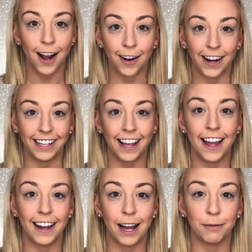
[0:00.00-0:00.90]
Alrighty,
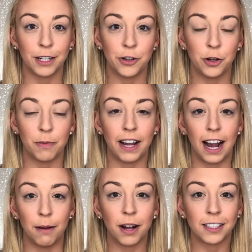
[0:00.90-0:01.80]
and I'm gonna do my
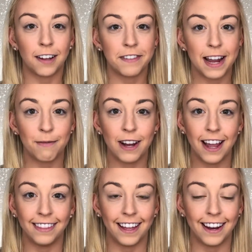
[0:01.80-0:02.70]
eyebrows off camera
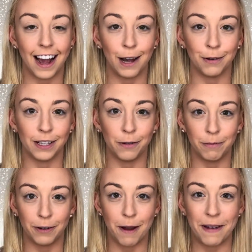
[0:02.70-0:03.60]
and then I will
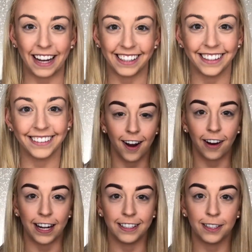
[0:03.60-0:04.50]
be right back.
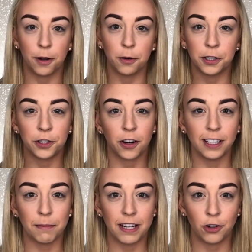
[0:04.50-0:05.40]
Alright, so
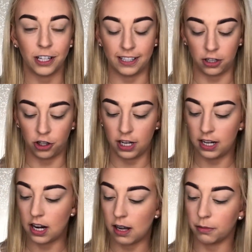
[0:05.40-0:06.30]
starting my
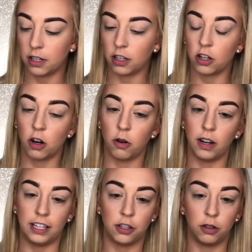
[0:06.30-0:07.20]
transition, I'm gonna go
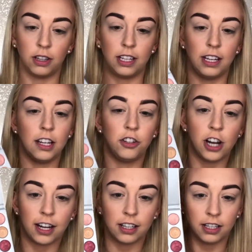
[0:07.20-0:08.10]
into the
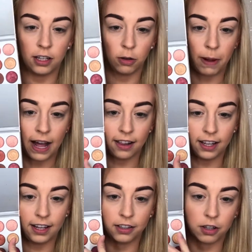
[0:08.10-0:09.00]
Jaclyn Hill
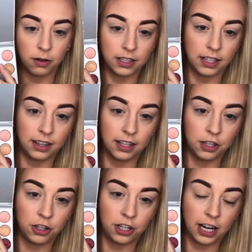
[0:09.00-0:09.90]
palette and go into this
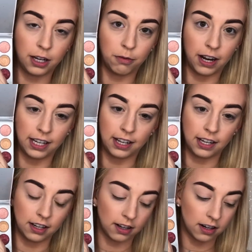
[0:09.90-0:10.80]
shade right
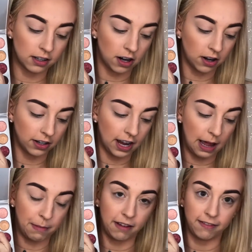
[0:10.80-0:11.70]
here called
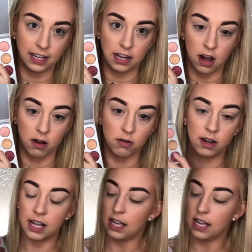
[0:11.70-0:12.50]
MFEO.